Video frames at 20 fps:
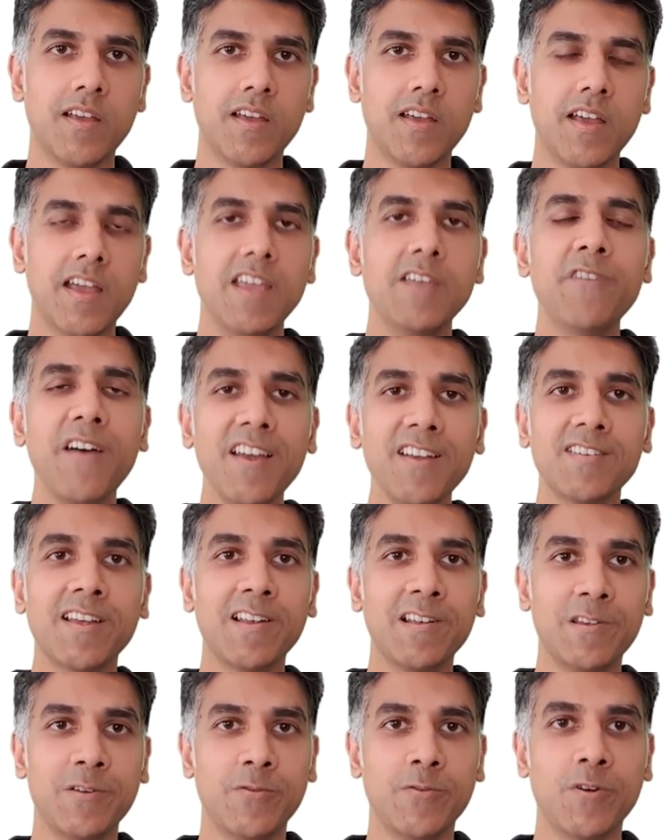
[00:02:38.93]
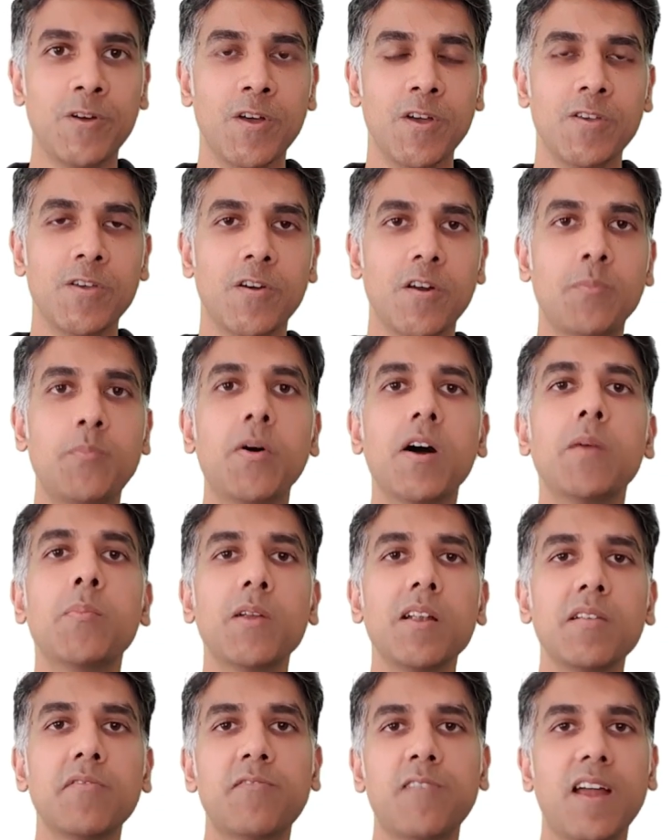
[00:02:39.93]
If I tell you you're a
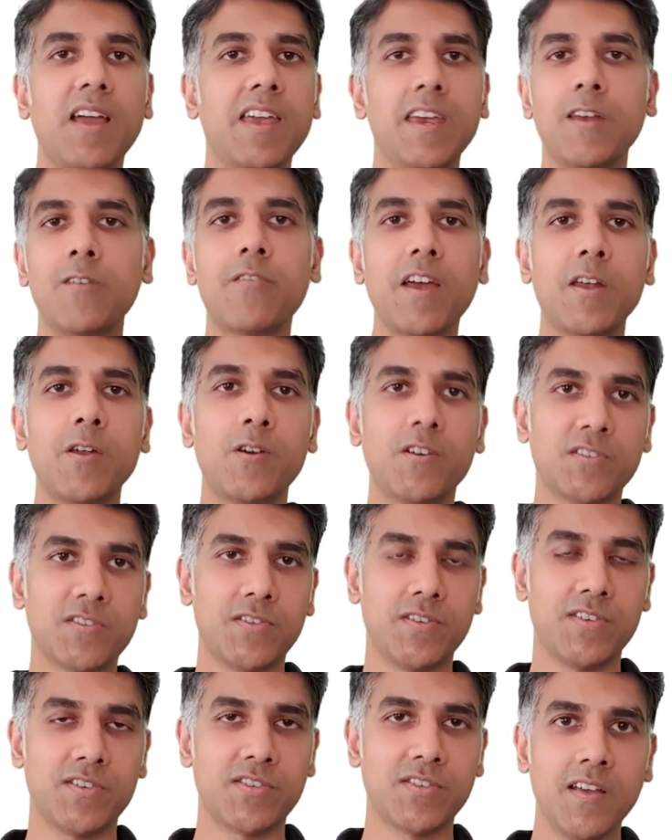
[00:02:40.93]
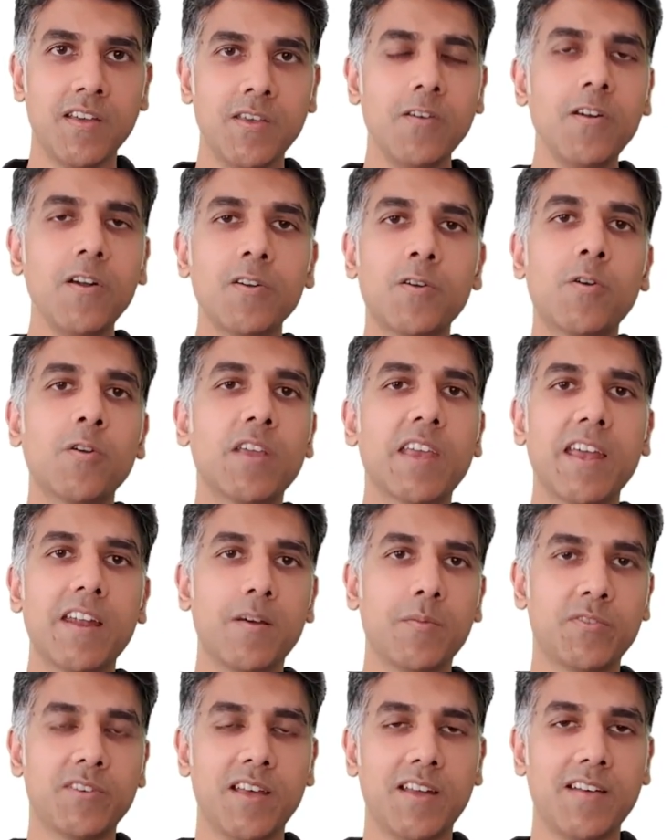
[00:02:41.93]
purple flying rhinoceros, you're not going to get
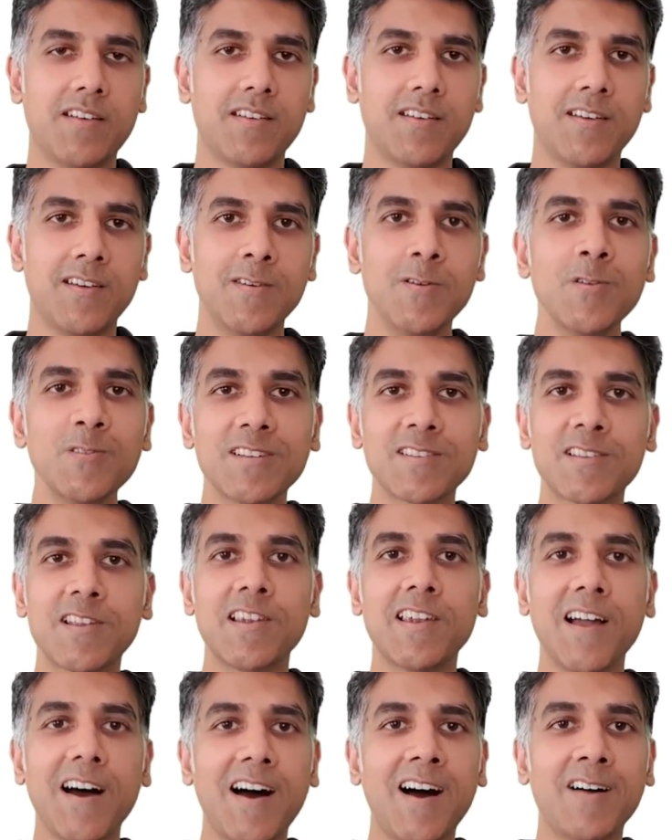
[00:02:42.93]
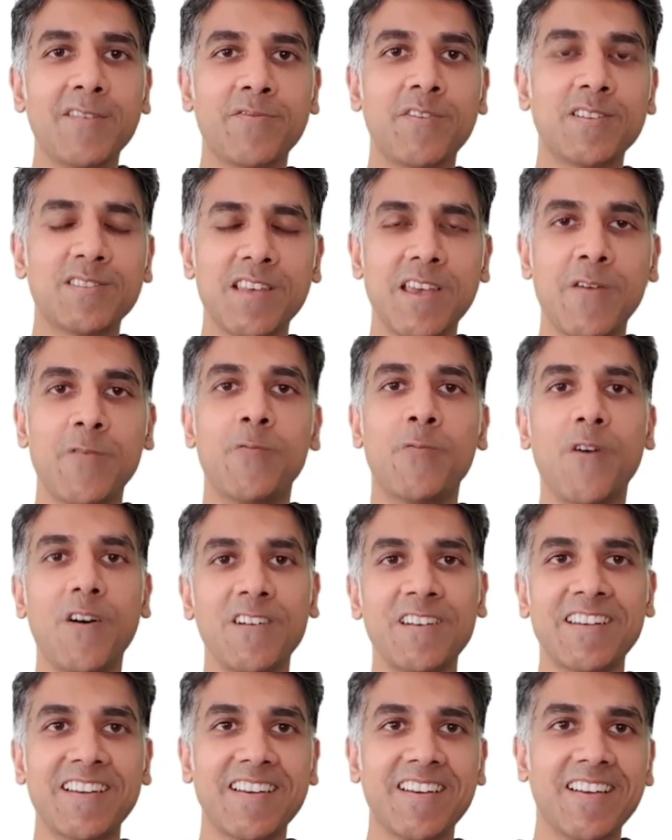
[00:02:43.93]
upset. You just laugh and say,
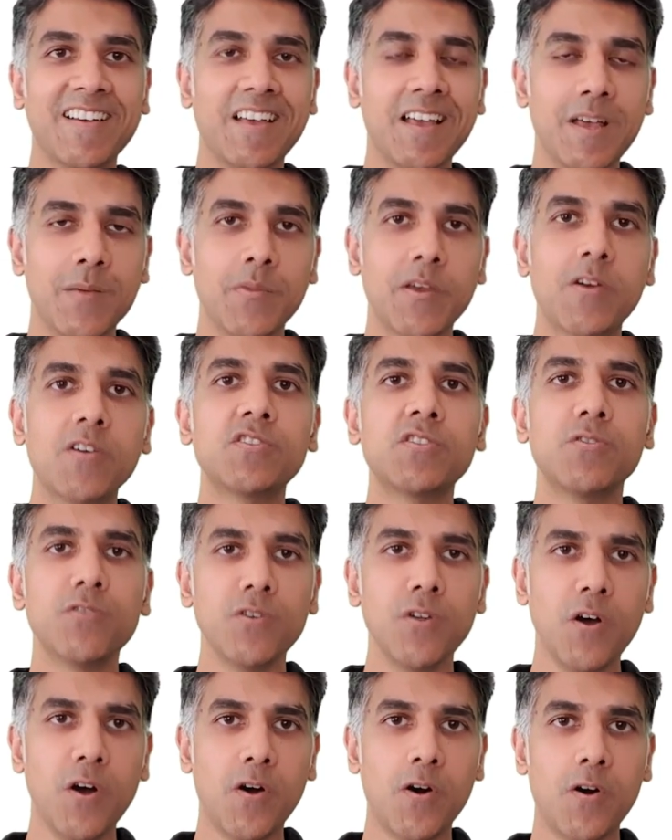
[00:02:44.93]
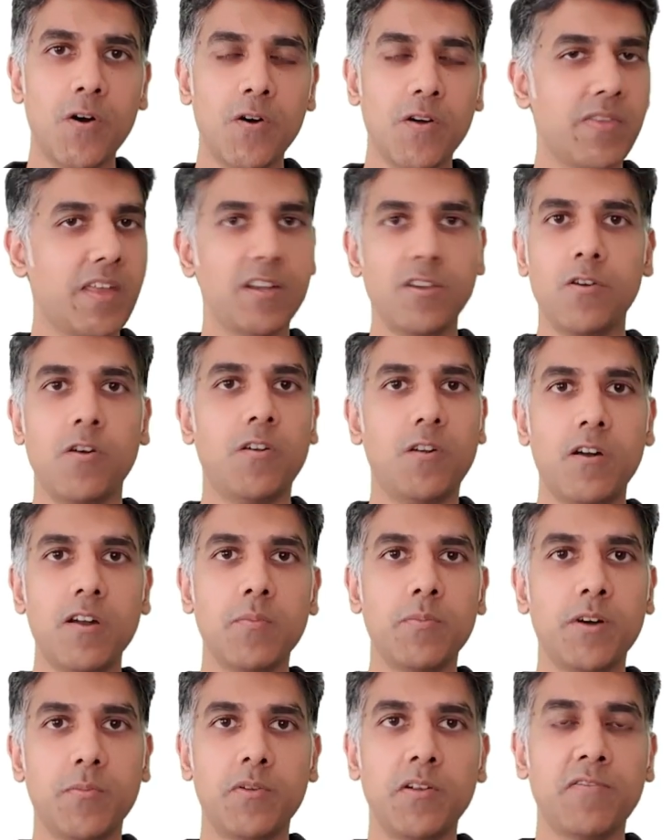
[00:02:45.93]
What? Because you know that you're not a
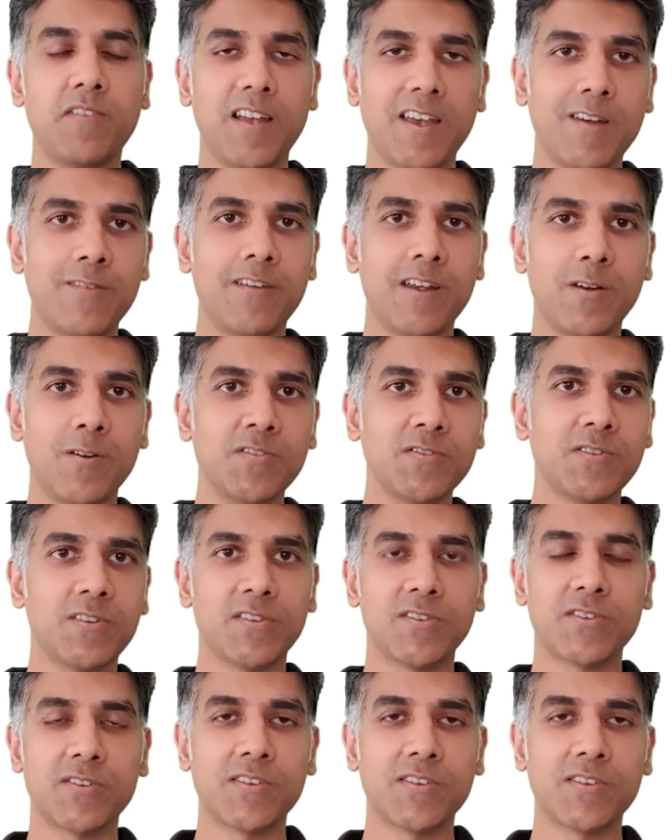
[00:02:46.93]
purple flying rhinoceros.